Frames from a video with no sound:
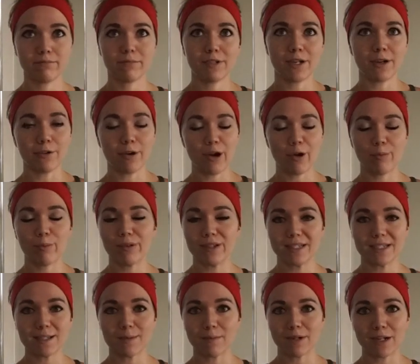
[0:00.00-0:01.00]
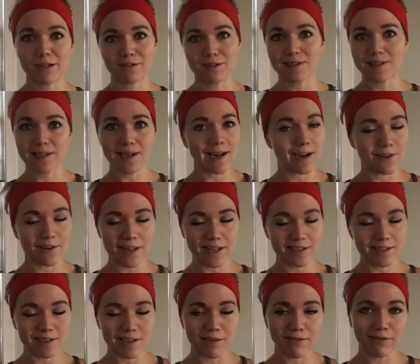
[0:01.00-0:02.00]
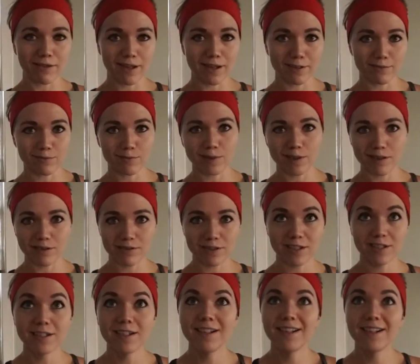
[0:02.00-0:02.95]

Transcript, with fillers: You know, help bless somebody else's day, all that stuff, like whatever.